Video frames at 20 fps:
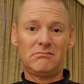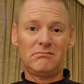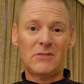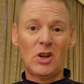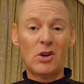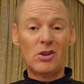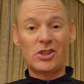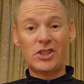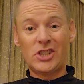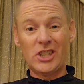
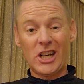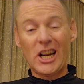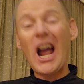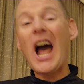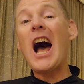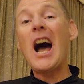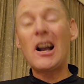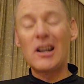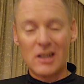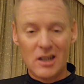or
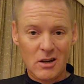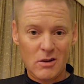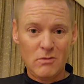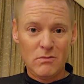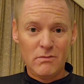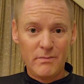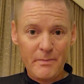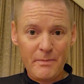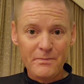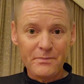Chicago?
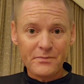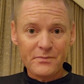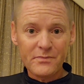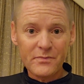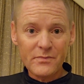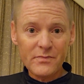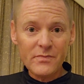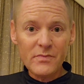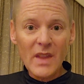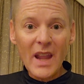
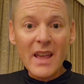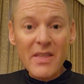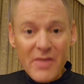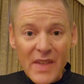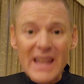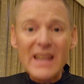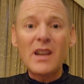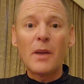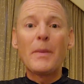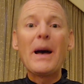
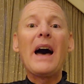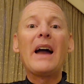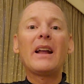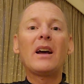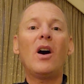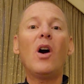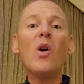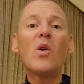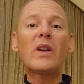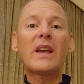Think about it.
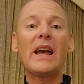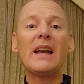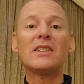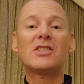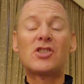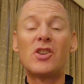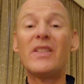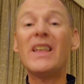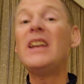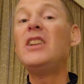Okay,
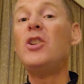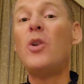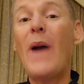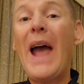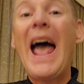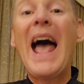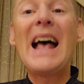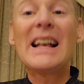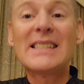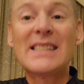so then you
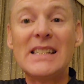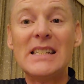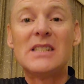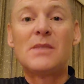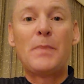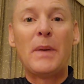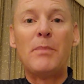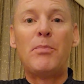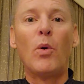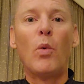ask these
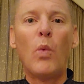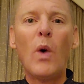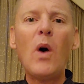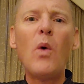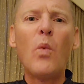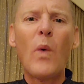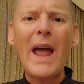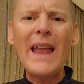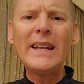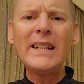people, well,
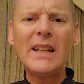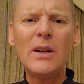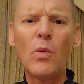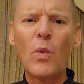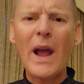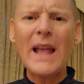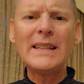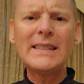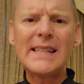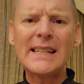
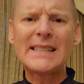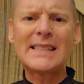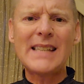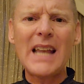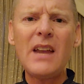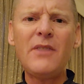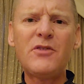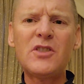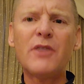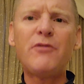when's it
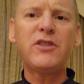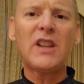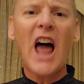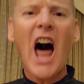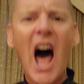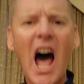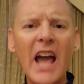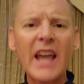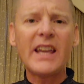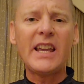safe to
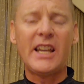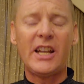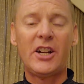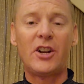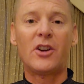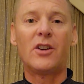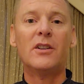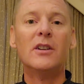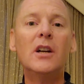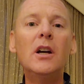fly
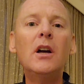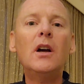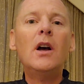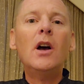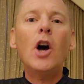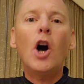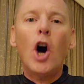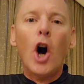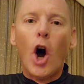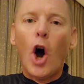here?
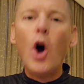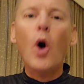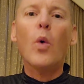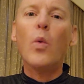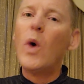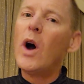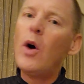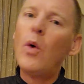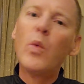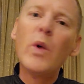Oh,
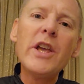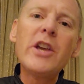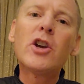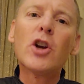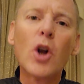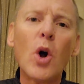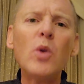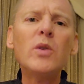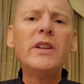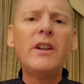well, we
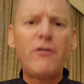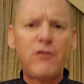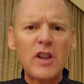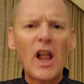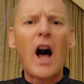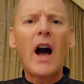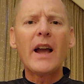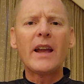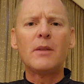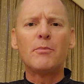can only
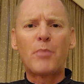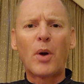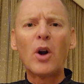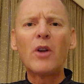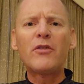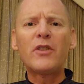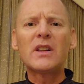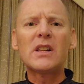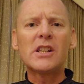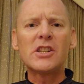fly in
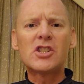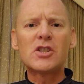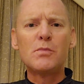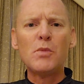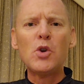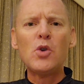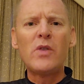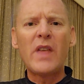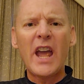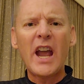perfectly
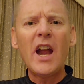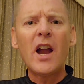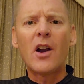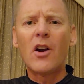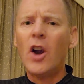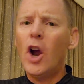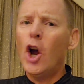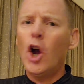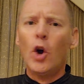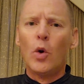smooth
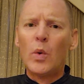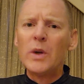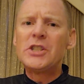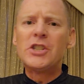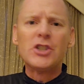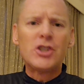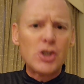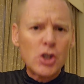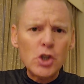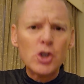air, which
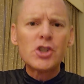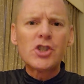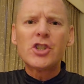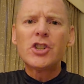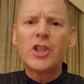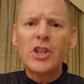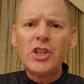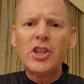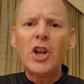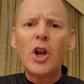is
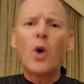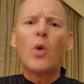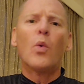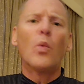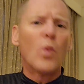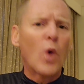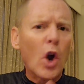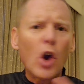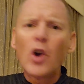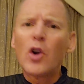usually,
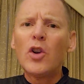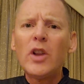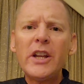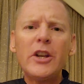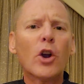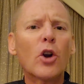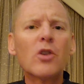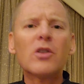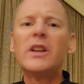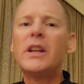
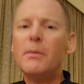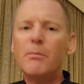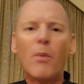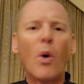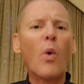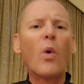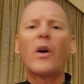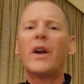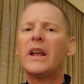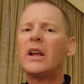early
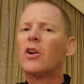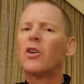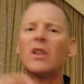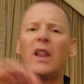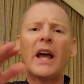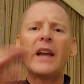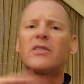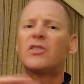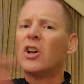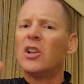morning or
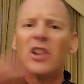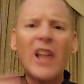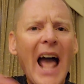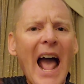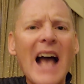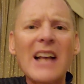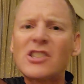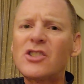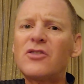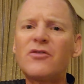like the
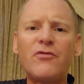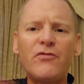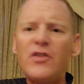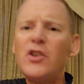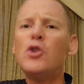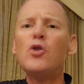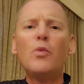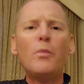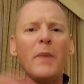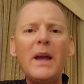last
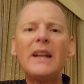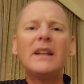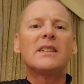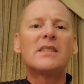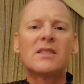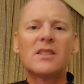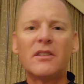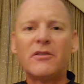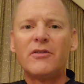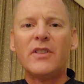few
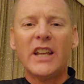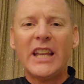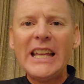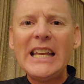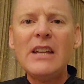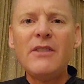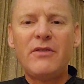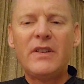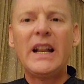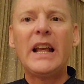minutes of
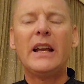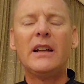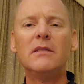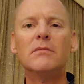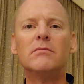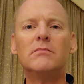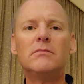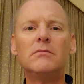evening.